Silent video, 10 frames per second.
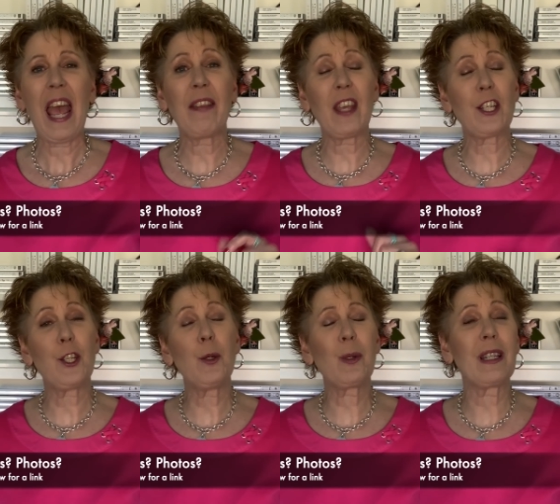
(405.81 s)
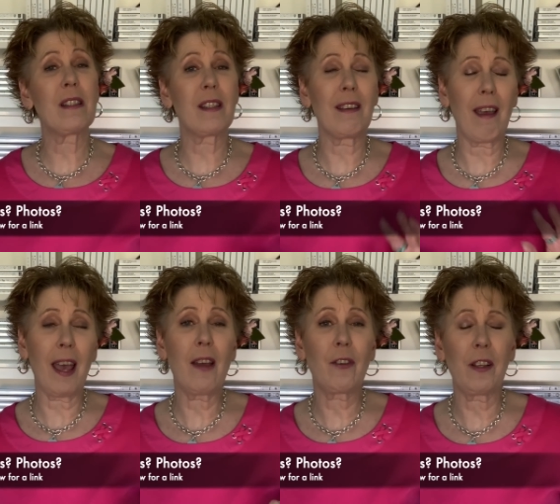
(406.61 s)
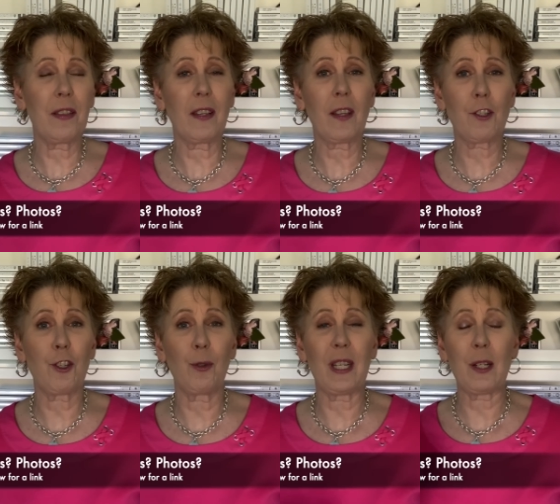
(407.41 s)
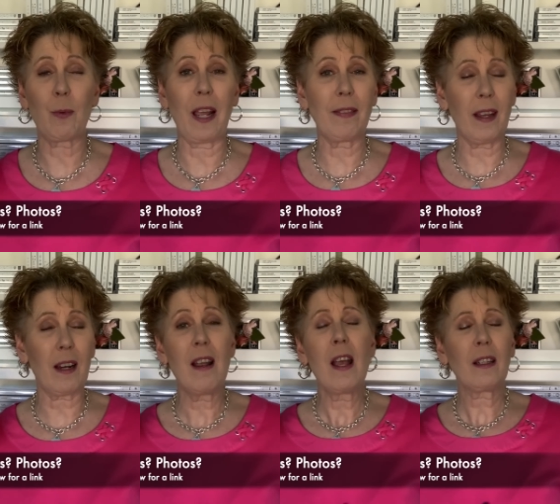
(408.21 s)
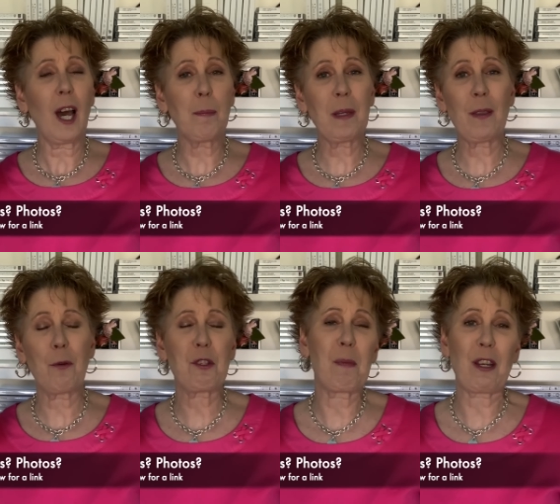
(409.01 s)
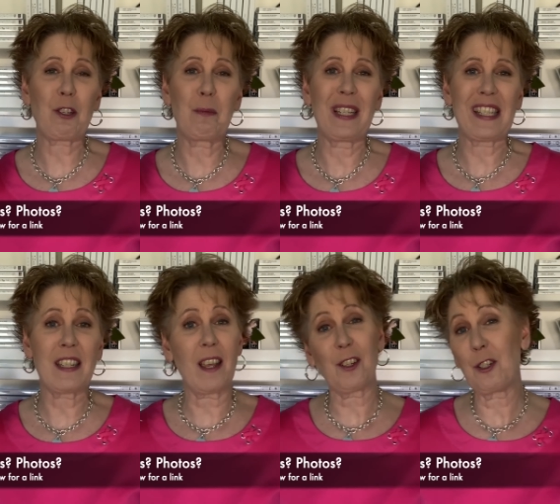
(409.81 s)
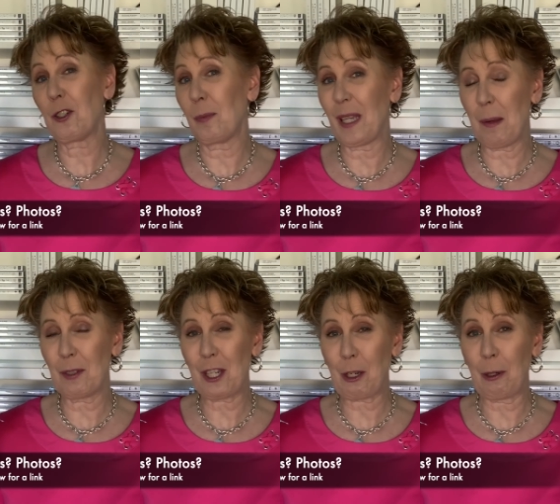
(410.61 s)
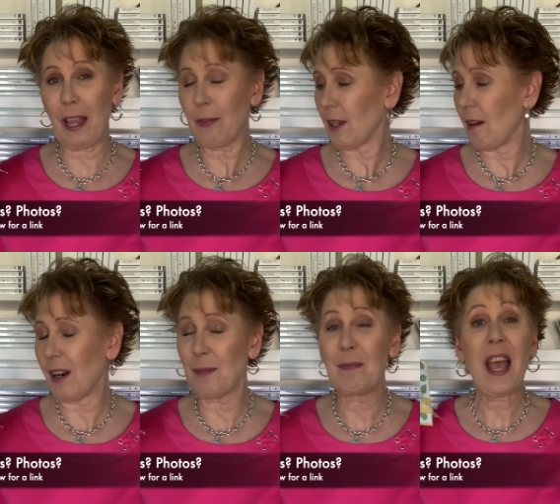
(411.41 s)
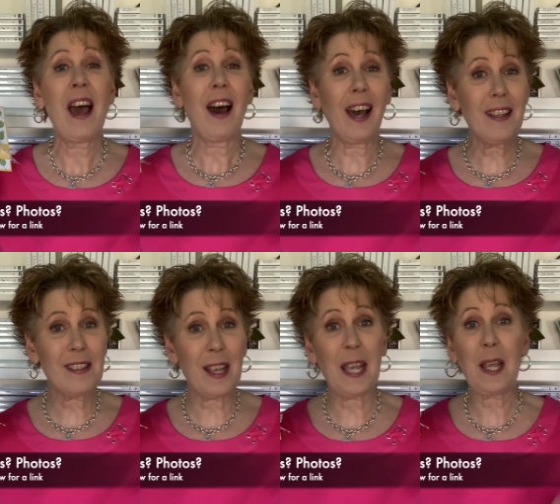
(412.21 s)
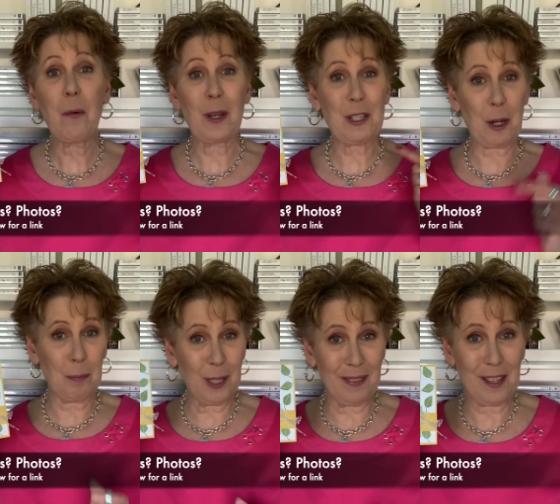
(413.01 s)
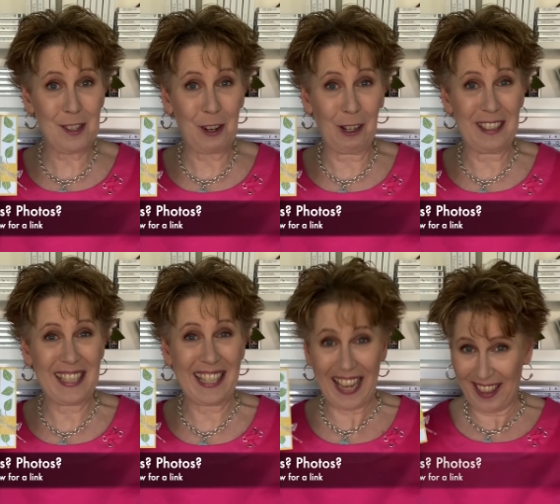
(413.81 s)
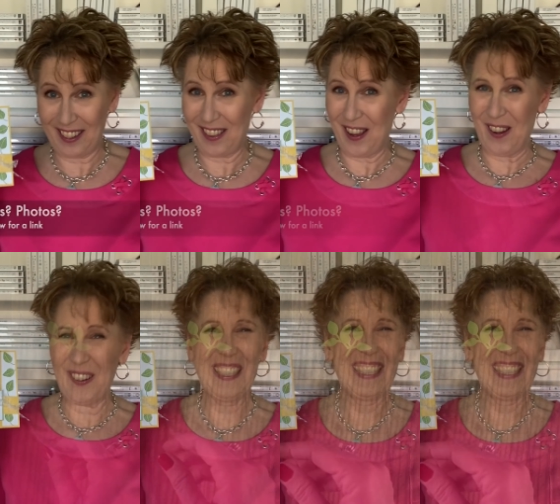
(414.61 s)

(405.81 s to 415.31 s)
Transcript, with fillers: and then you can see everything that you need right there. Copy those measurements down and you'll be able to create create the card. I say we start putting this card together though.